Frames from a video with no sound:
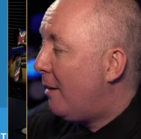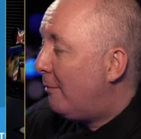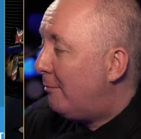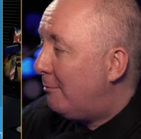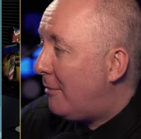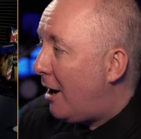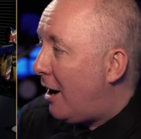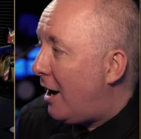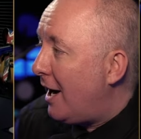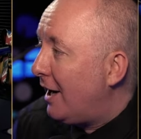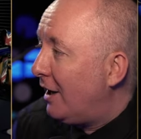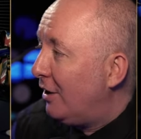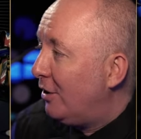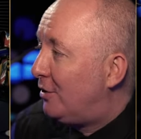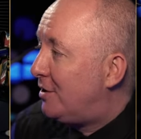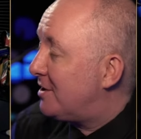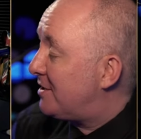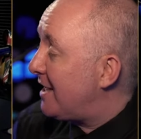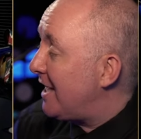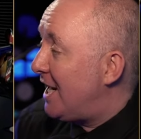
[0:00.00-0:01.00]
Martyn
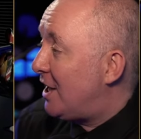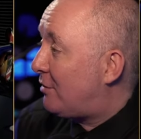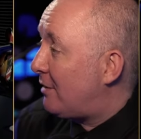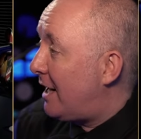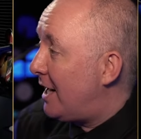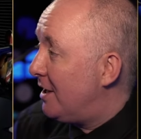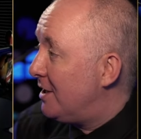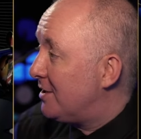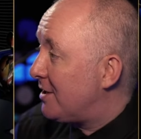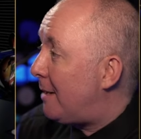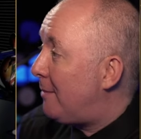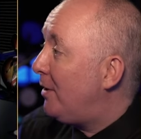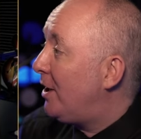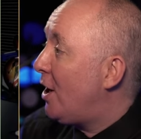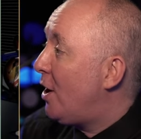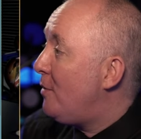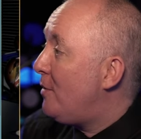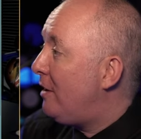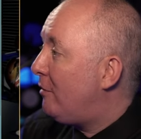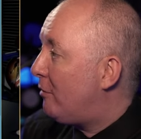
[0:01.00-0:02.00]
Lucas day traders. I'm the
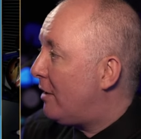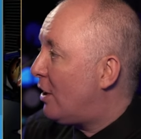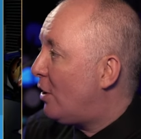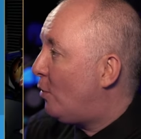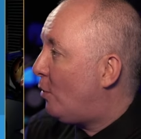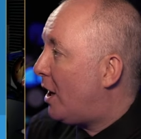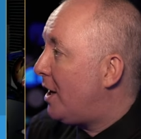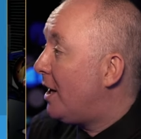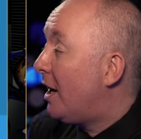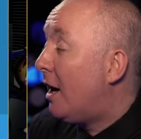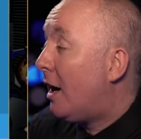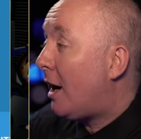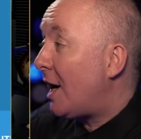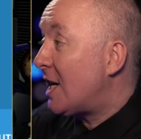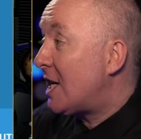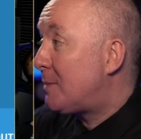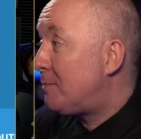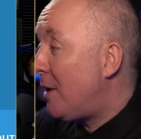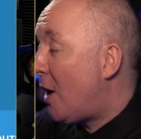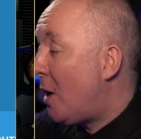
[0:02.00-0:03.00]
only real one. I
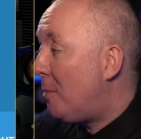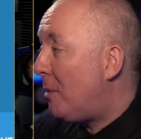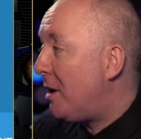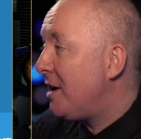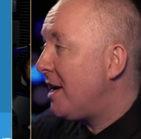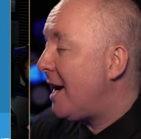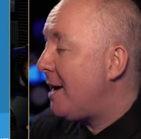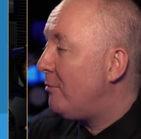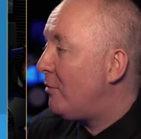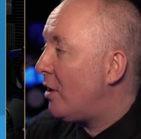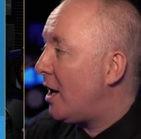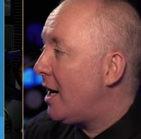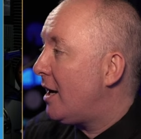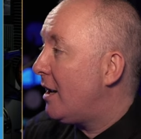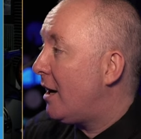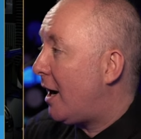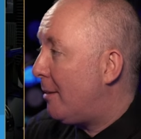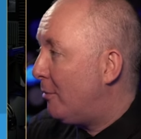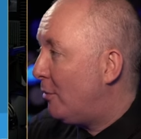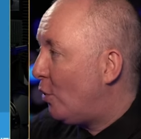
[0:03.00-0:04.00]
spell my name right.
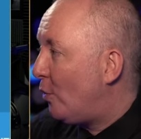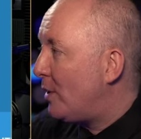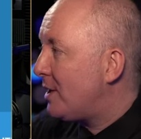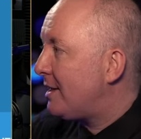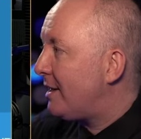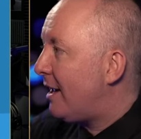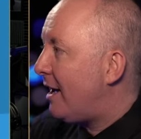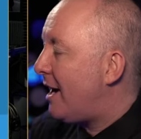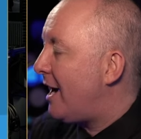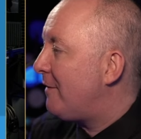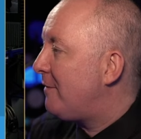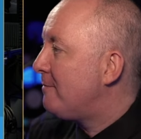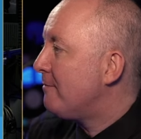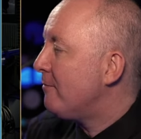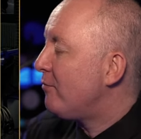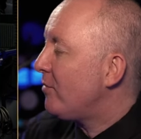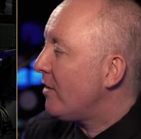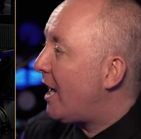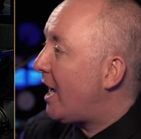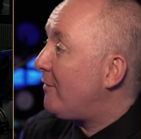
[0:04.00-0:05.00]
I'm always live.
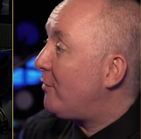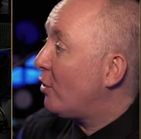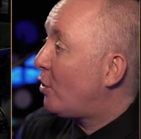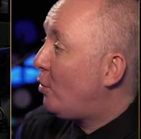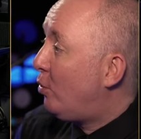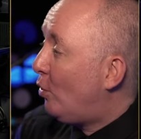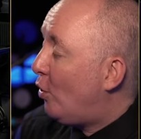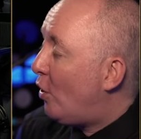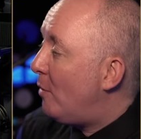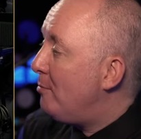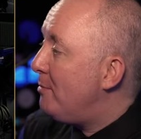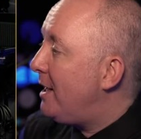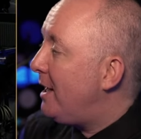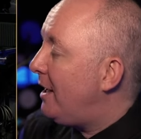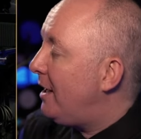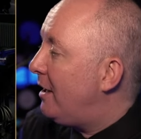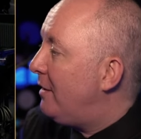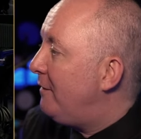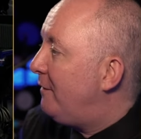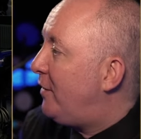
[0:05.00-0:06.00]
I have a quarter
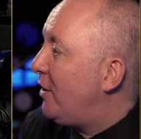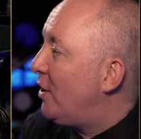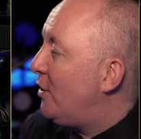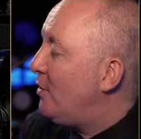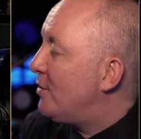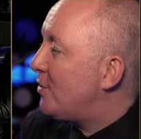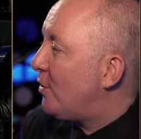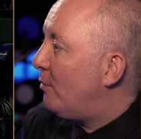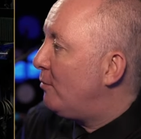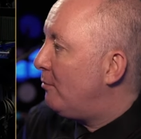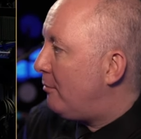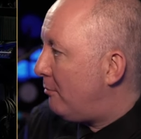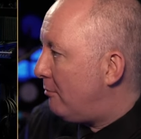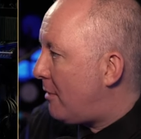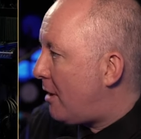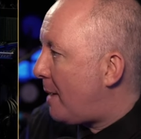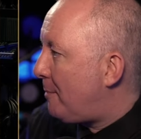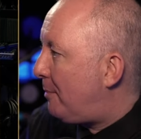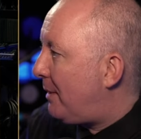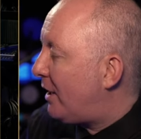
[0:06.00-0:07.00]
million views on
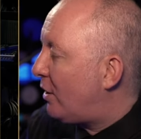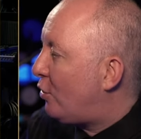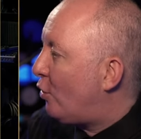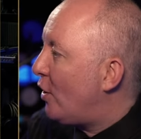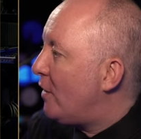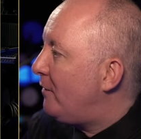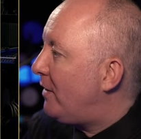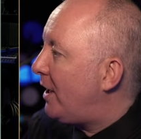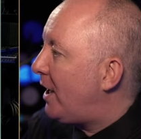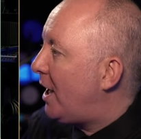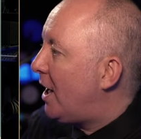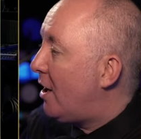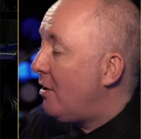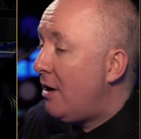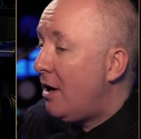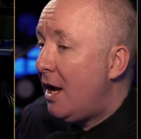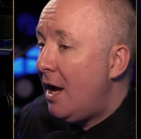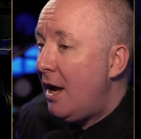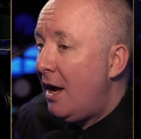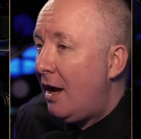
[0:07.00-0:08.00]
my Bitcoin video.
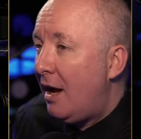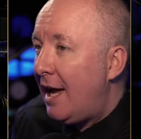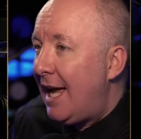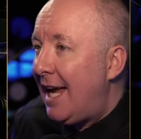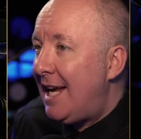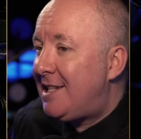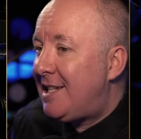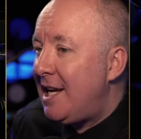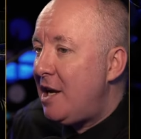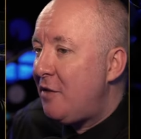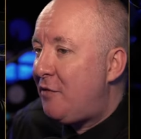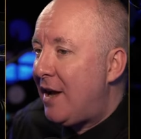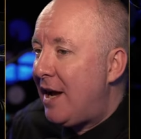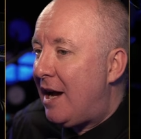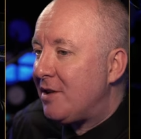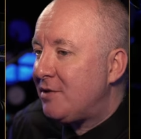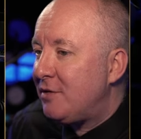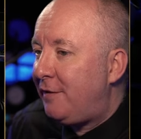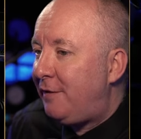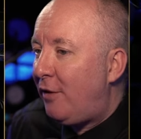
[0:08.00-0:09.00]

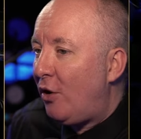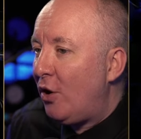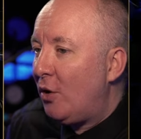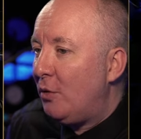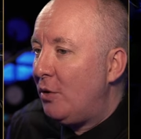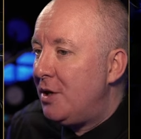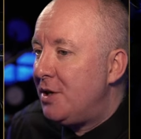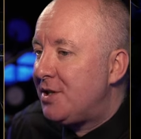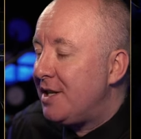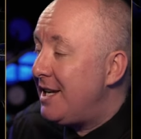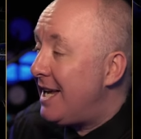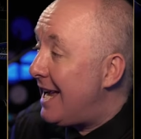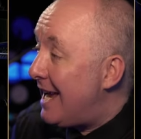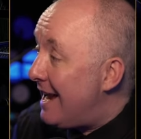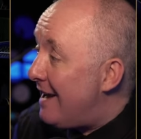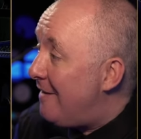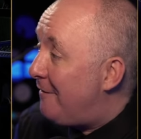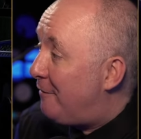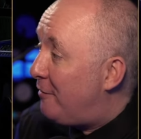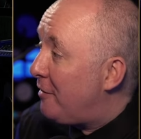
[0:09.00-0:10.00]
18,000 followers and
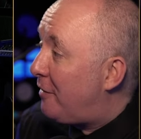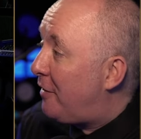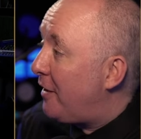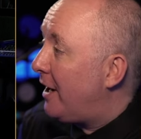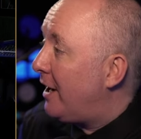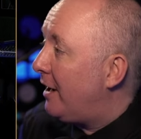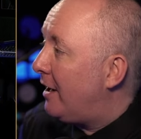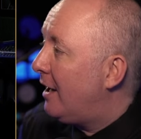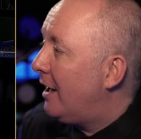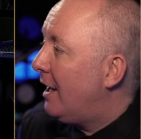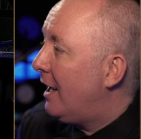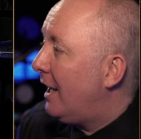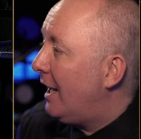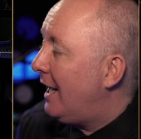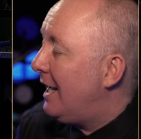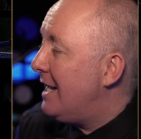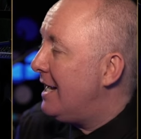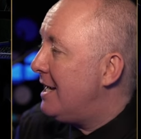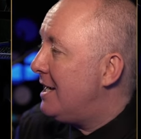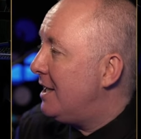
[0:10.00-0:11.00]
everything
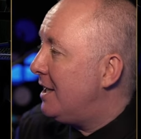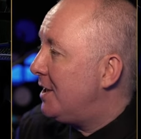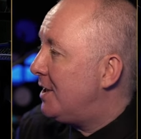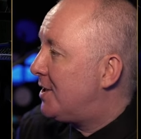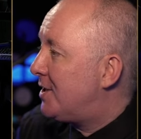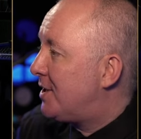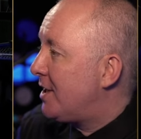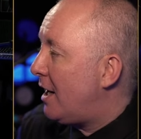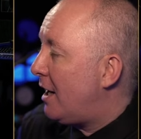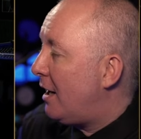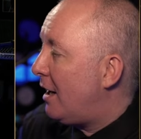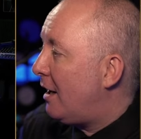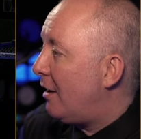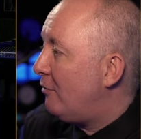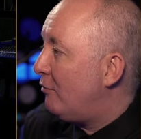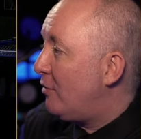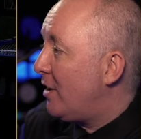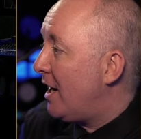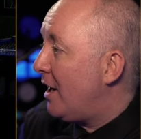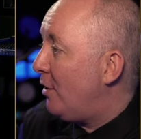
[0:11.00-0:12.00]
is uh,
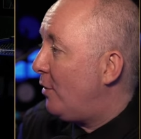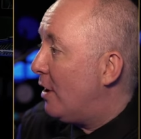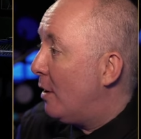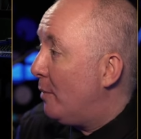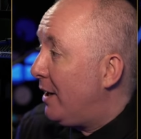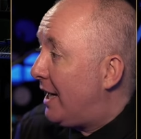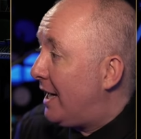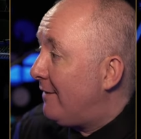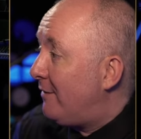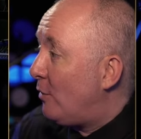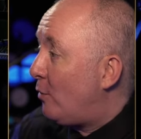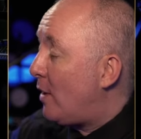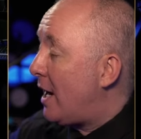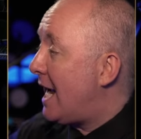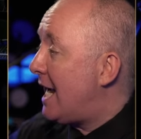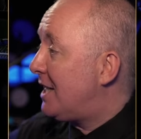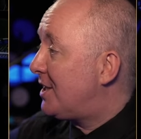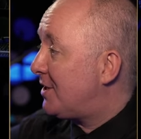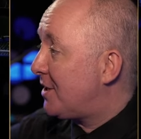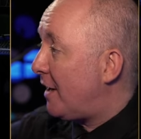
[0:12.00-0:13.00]
real and we give
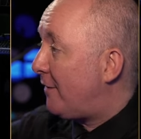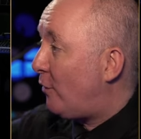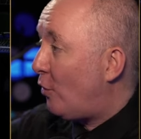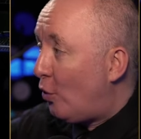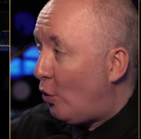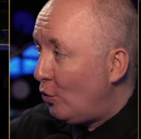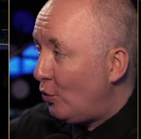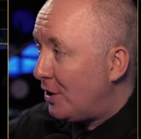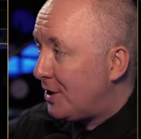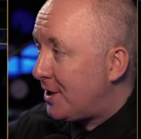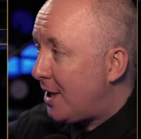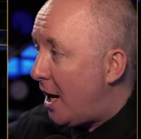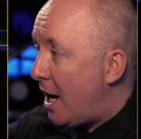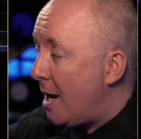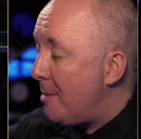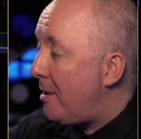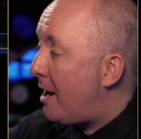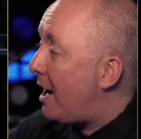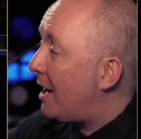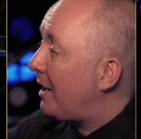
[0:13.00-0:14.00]
away stuff all the
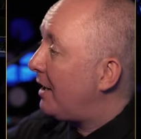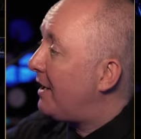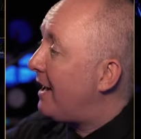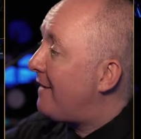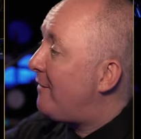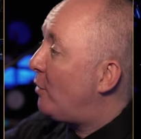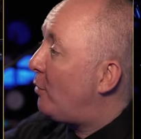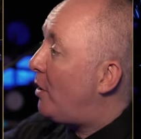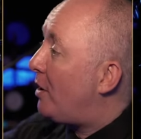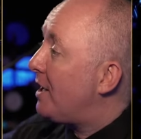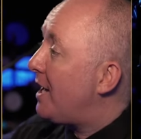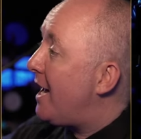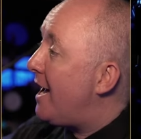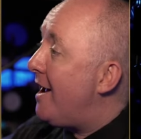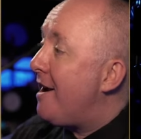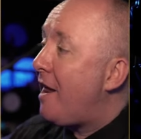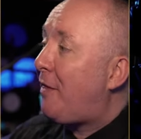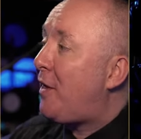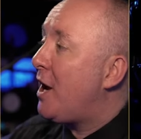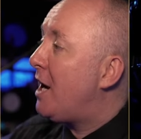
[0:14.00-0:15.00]
time and I never want
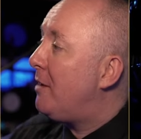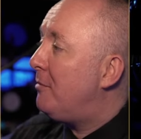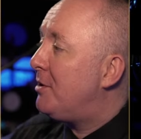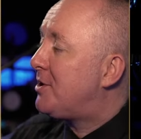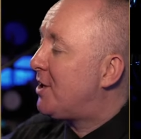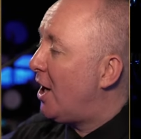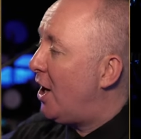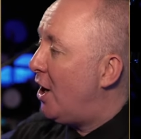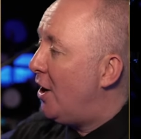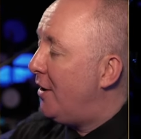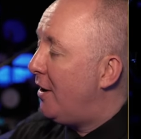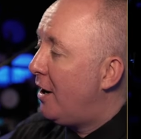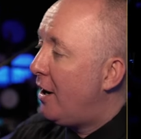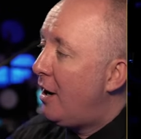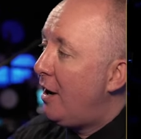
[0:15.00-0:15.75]
anything in return